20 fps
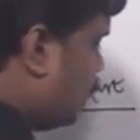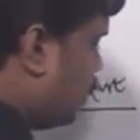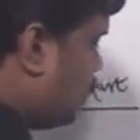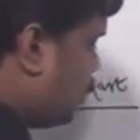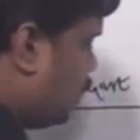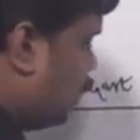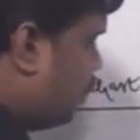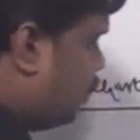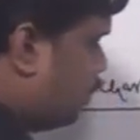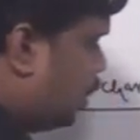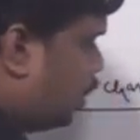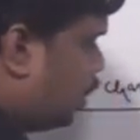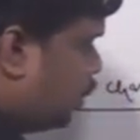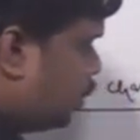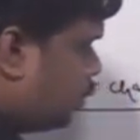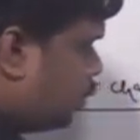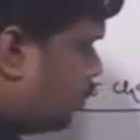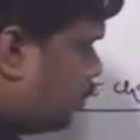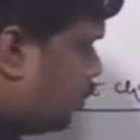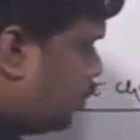burst time
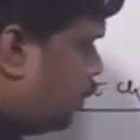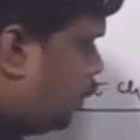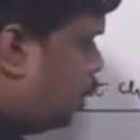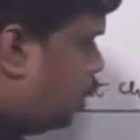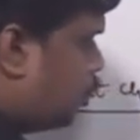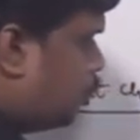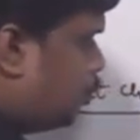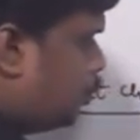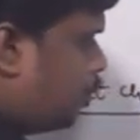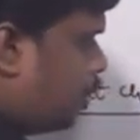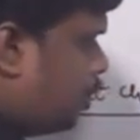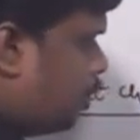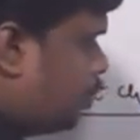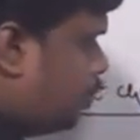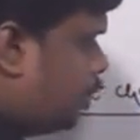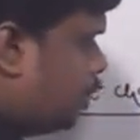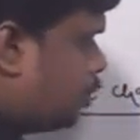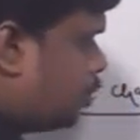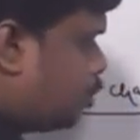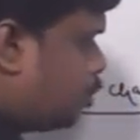because 3 to 5
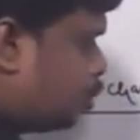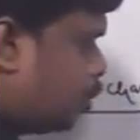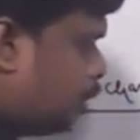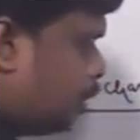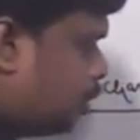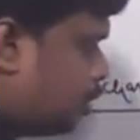means 2